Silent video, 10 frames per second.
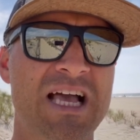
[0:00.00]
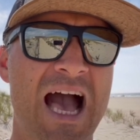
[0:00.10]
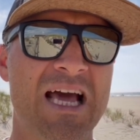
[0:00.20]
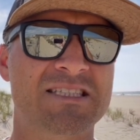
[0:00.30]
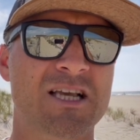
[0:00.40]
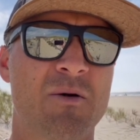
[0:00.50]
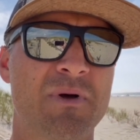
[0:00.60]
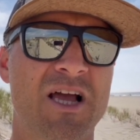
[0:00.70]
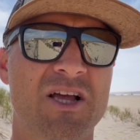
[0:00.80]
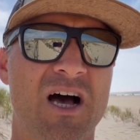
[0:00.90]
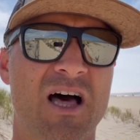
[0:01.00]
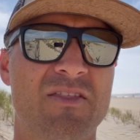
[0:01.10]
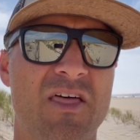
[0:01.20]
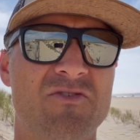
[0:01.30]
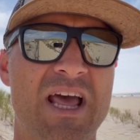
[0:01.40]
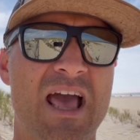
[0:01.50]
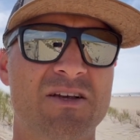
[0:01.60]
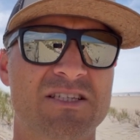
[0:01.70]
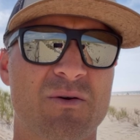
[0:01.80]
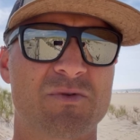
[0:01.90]
I had some the other day.
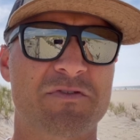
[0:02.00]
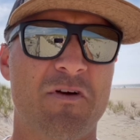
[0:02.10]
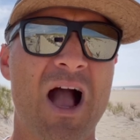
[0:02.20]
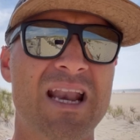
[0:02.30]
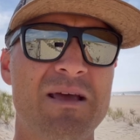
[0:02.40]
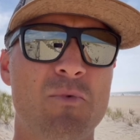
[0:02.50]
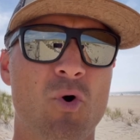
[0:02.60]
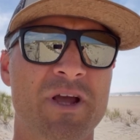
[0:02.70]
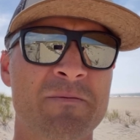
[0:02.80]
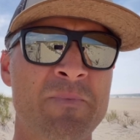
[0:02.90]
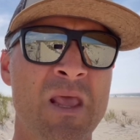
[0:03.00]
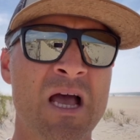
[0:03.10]
Like I said, it was Friday morning.